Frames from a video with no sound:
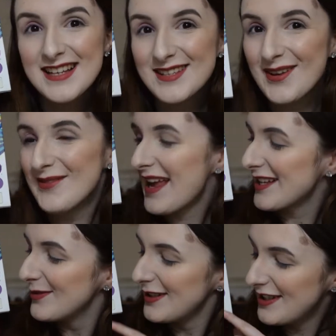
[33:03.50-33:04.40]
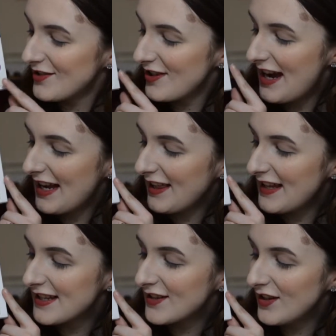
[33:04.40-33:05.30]
So next we're going to try
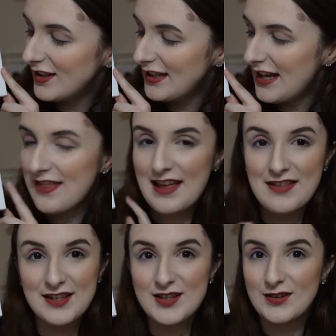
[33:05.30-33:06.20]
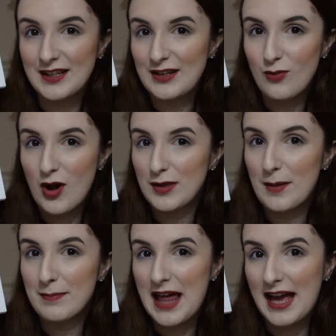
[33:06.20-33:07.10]
this colour and then there's only one
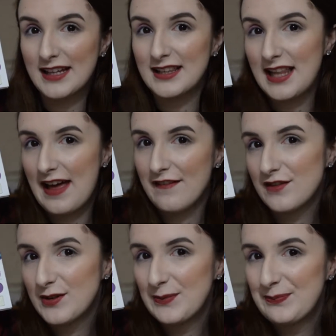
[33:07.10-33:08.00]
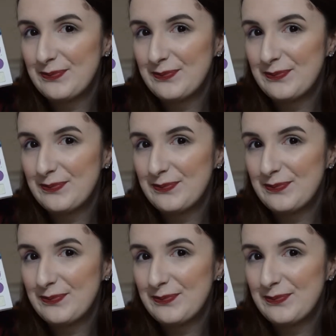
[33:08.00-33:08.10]
black left.